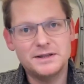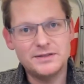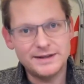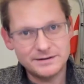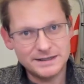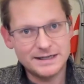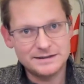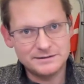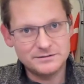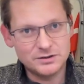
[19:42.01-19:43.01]
then
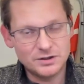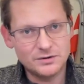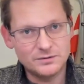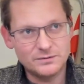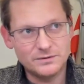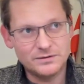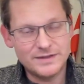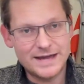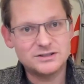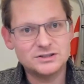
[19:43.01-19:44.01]
it, you know,
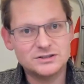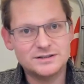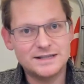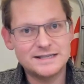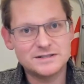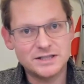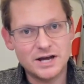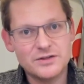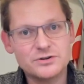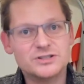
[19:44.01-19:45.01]
that just is
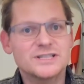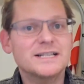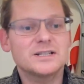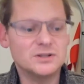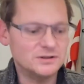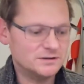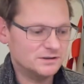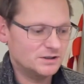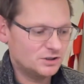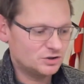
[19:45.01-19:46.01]
another signal
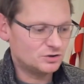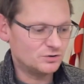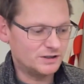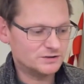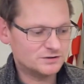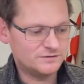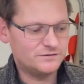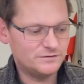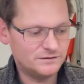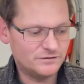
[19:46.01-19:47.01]
to us to,
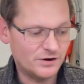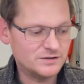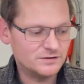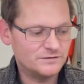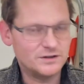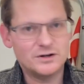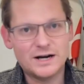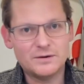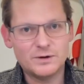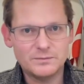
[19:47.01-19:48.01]
for us to figure
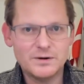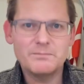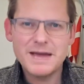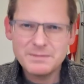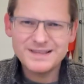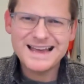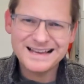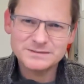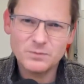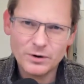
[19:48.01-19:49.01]
out, well, but maybe it
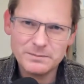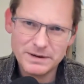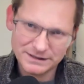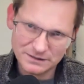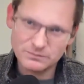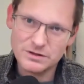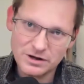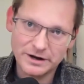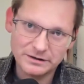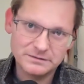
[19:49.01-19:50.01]
has more impact than we
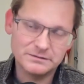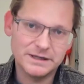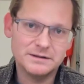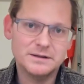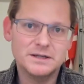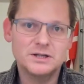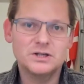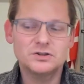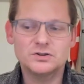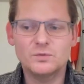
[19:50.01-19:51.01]
thought, right?
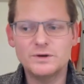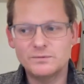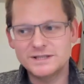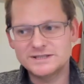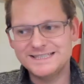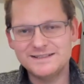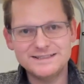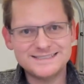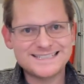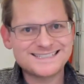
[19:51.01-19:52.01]
So we, we see
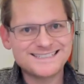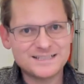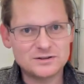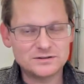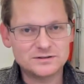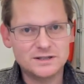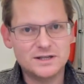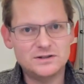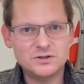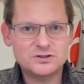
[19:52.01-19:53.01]
these as signals.
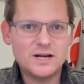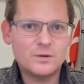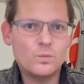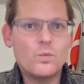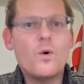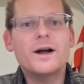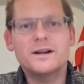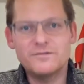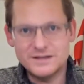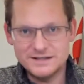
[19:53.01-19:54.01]
There's not one
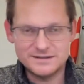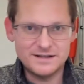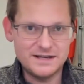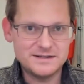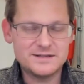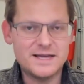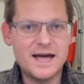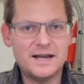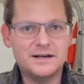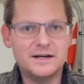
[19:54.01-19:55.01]
of these things
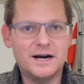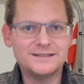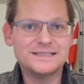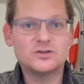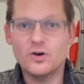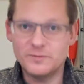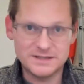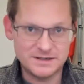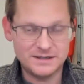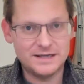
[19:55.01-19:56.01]
that uh,
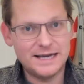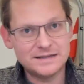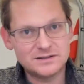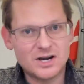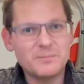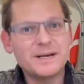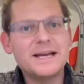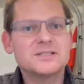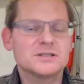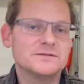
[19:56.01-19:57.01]
determines it. It's a
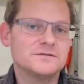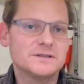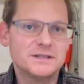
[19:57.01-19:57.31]
combination of